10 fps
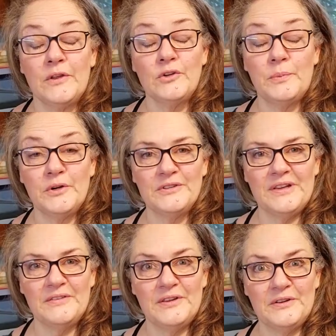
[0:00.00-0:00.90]
there's burgers
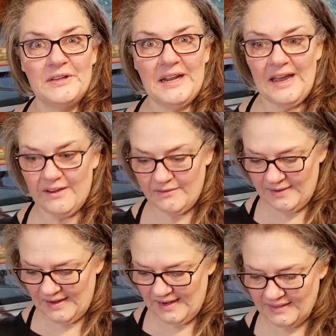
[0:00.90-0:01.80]
out there that have
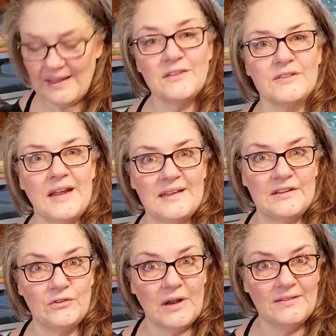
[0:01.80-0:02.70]
a Thousand
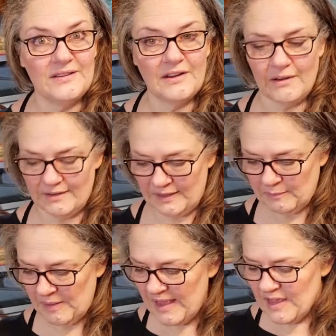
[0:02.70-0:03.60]
Island dressing on them,
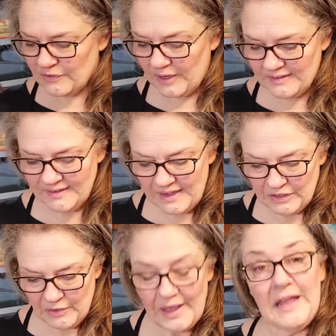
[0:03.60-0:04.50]
so I decided
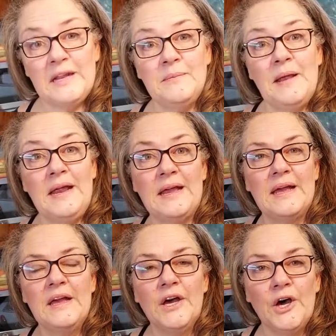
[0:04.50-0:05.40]
to go ahead and make
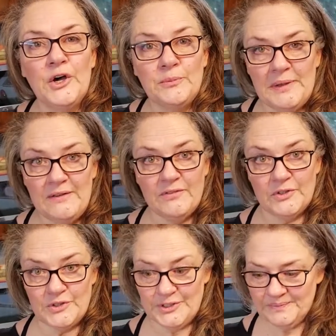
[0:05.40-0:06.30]
a homemade
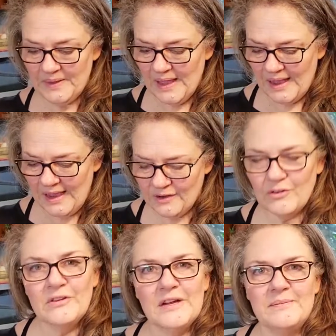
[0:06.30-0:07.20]
version. I
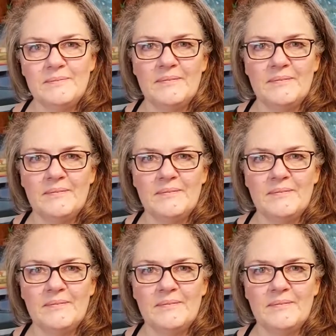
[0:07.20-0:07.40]
grew up,